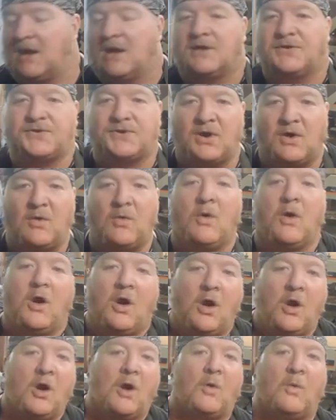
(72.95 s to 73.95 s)
So
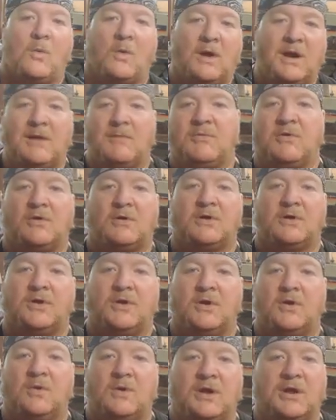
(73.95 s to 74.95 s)
what I'm going to
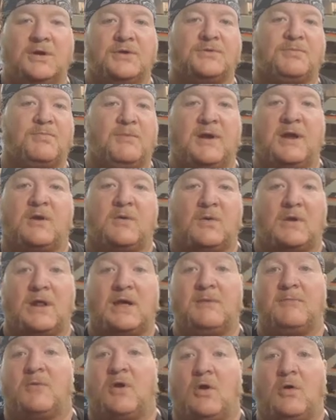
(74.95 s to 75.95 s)
do is make what
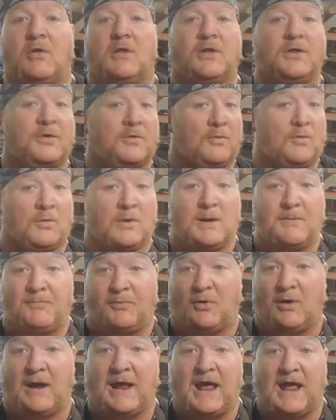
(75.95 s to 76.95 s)
I'm calling the
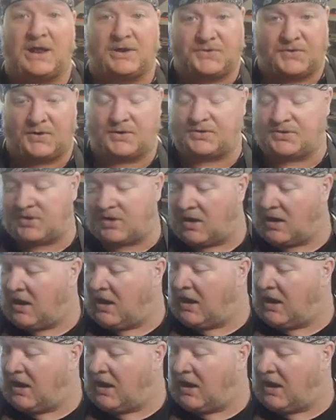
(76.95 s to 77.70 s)
Ripper Hatchet.